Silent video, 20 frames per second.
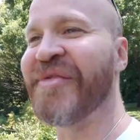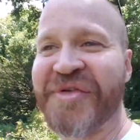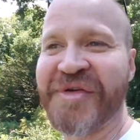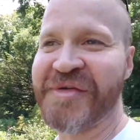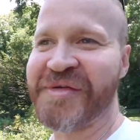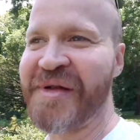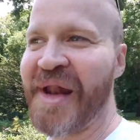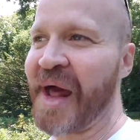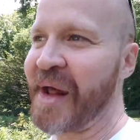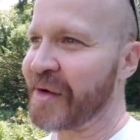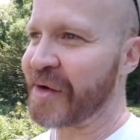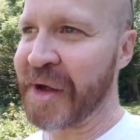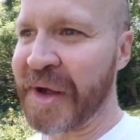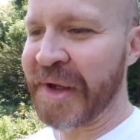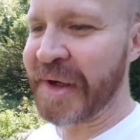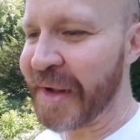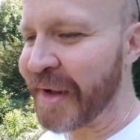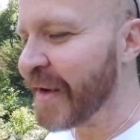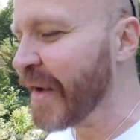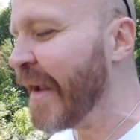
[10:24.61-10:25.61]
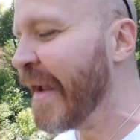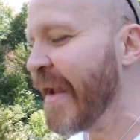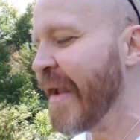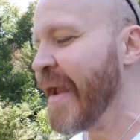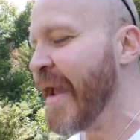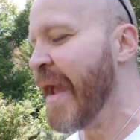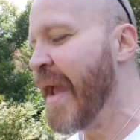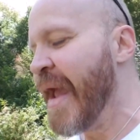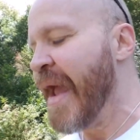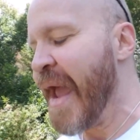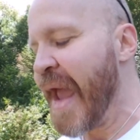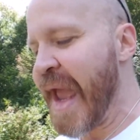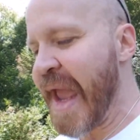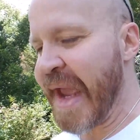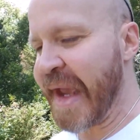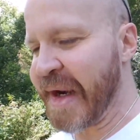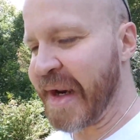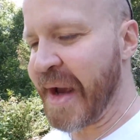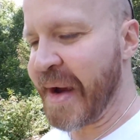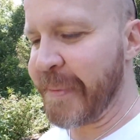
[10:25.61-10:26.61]
just not good,
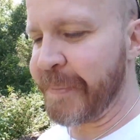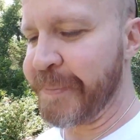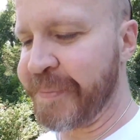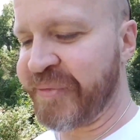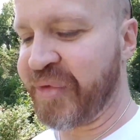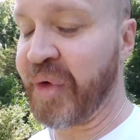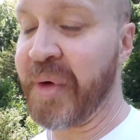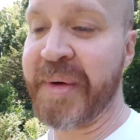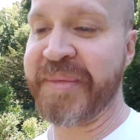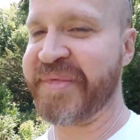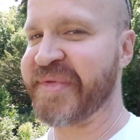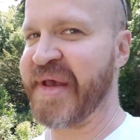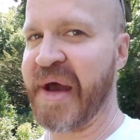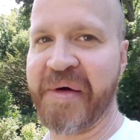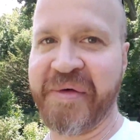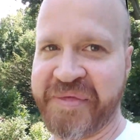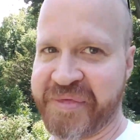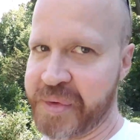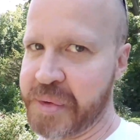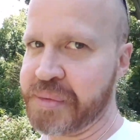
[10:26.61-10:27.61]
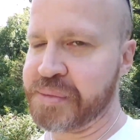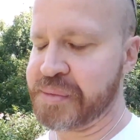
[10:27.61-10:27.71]
and for himself.